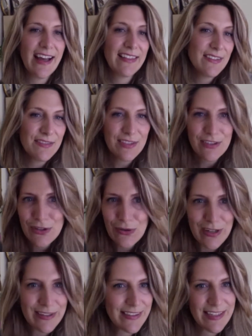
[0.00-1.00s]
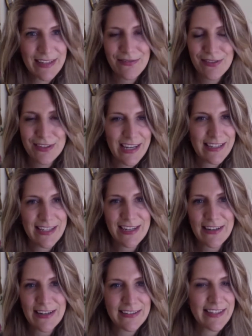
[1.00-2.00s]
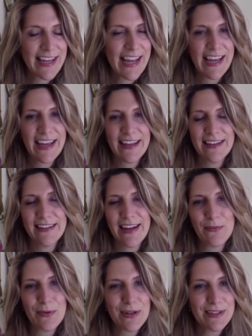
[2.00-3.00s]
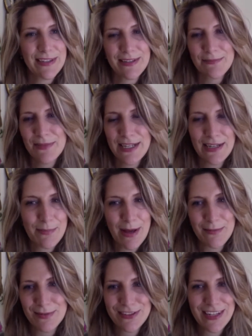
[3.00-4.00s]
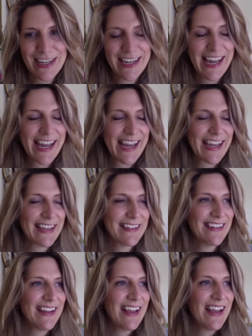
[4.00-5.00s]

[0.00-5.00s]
lived in New York City for 10 years, and I worked in media publishing, and